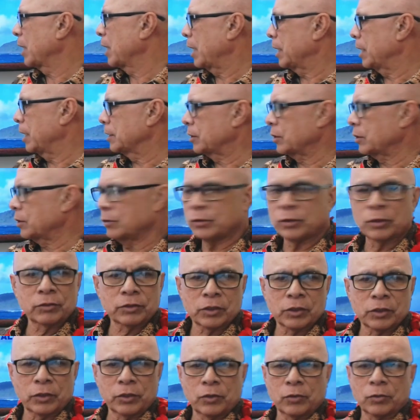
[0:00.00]
And so
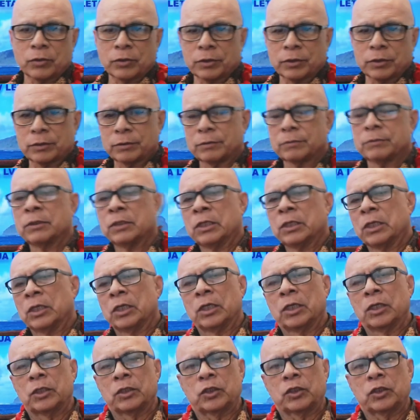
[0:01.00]
those are your
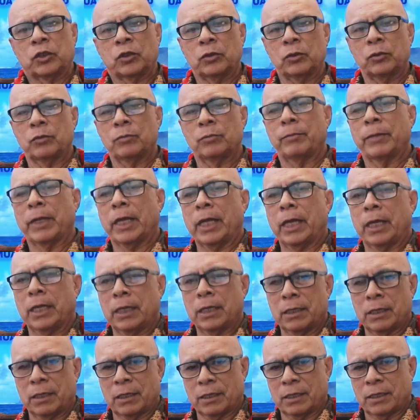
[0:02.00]
two
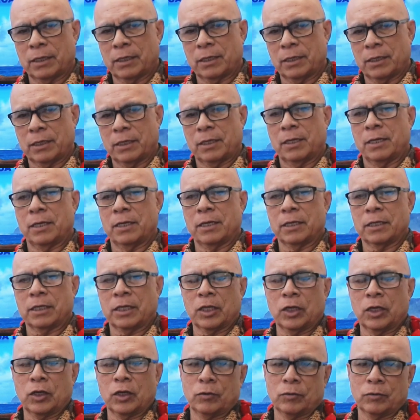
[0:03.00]
main
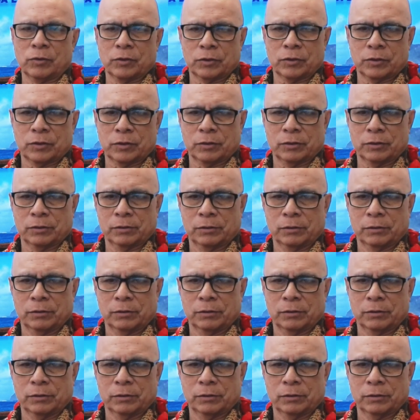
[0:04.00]
canoes.